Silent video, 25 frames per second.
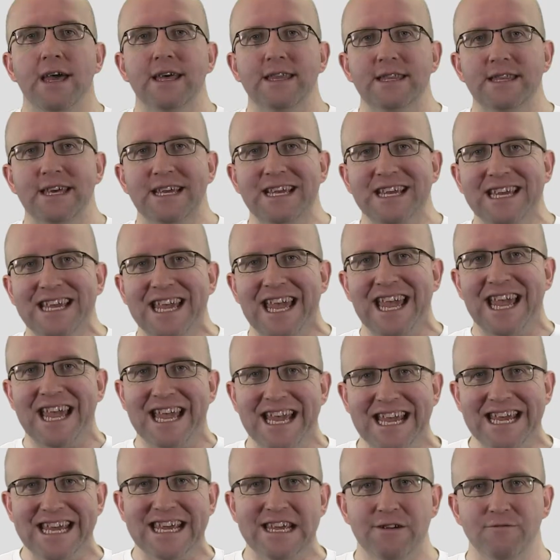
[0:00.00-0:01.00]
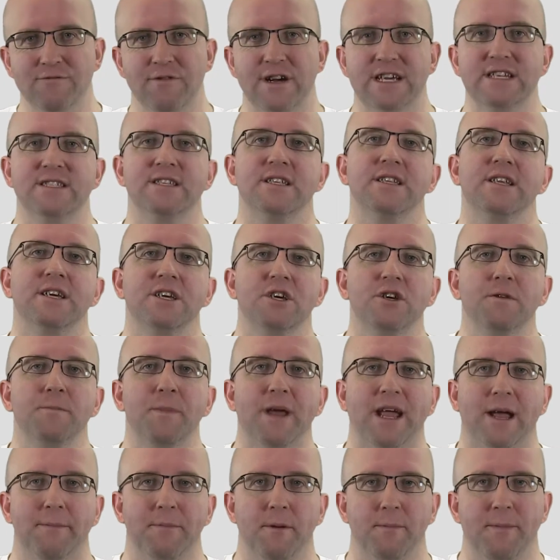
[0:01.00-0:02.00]
the key reason that you'd
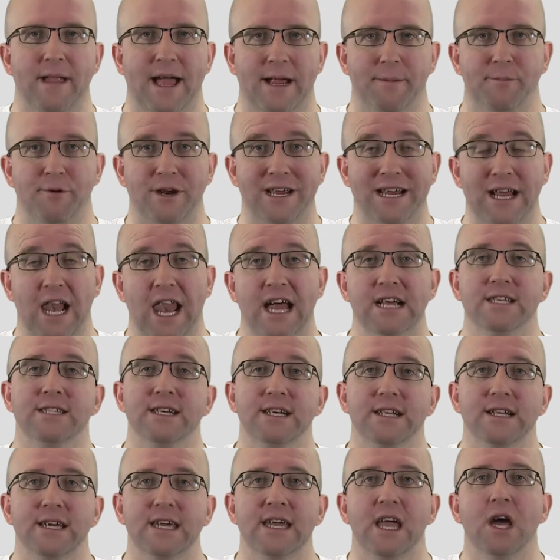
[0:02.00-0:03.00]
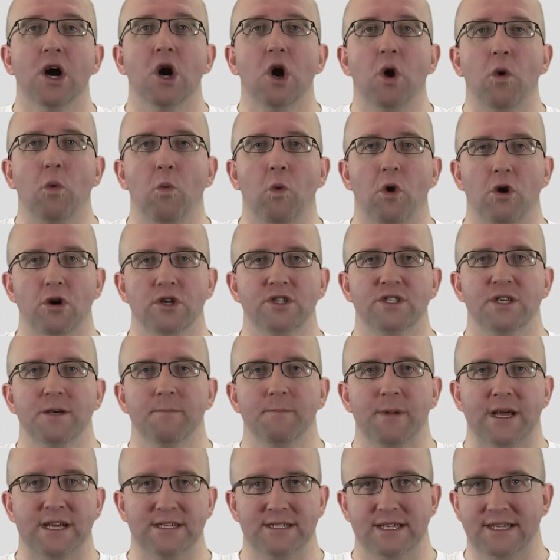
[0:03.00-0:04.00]
pick up a BlackBerry classically was
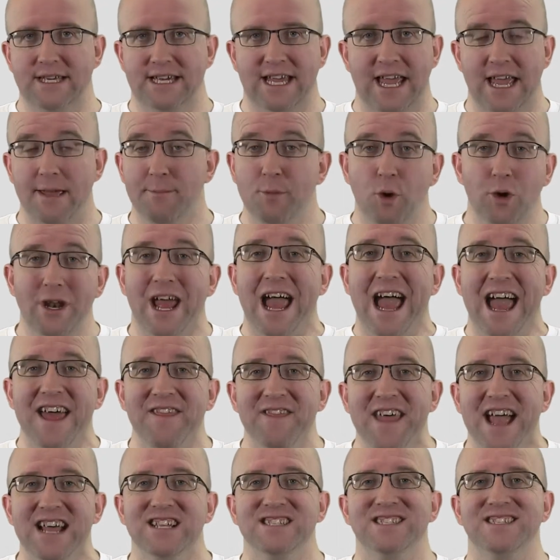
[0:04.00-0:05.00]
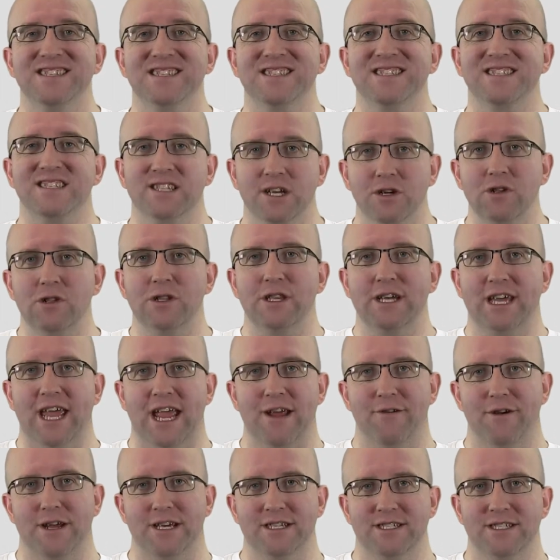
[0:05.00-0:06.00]
because of the keyboard, and that's still the
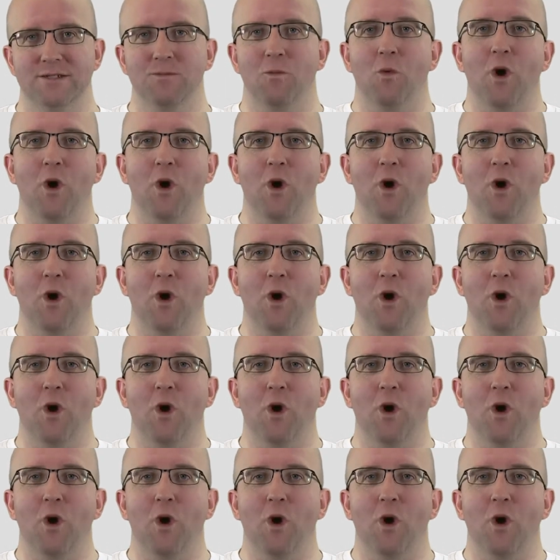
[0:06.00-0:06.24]
key reason